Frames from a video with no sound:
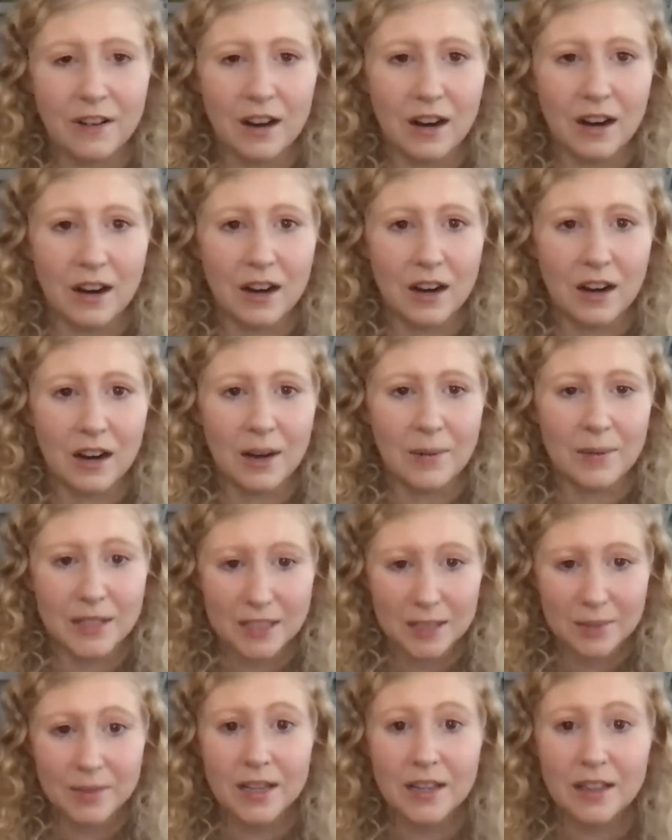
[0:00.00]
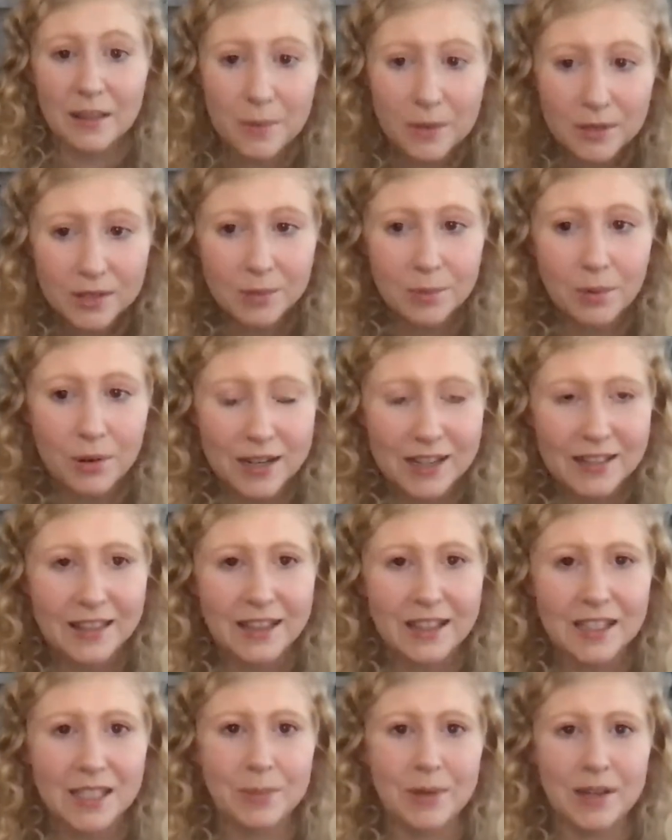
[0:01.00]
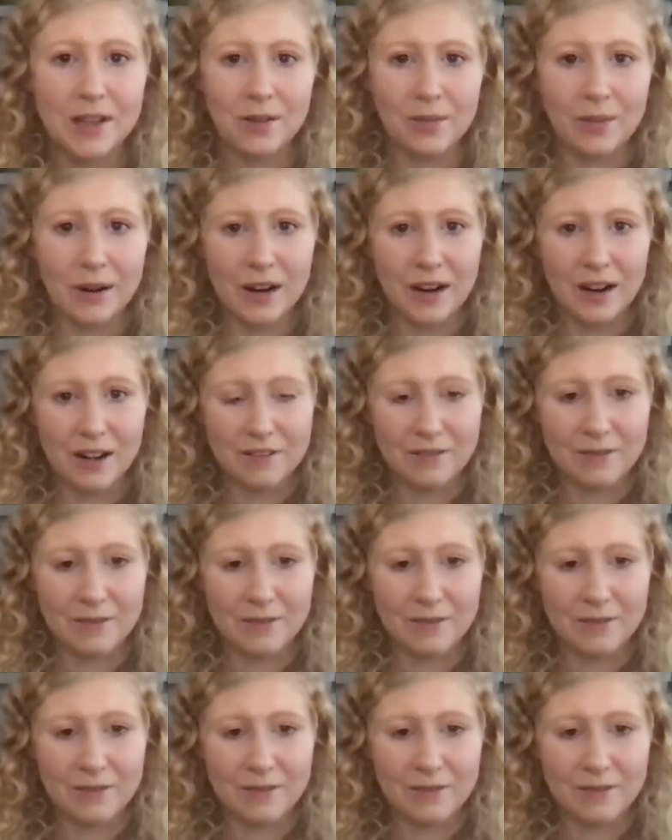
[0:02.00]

our i mean to me the most important thing is being aware of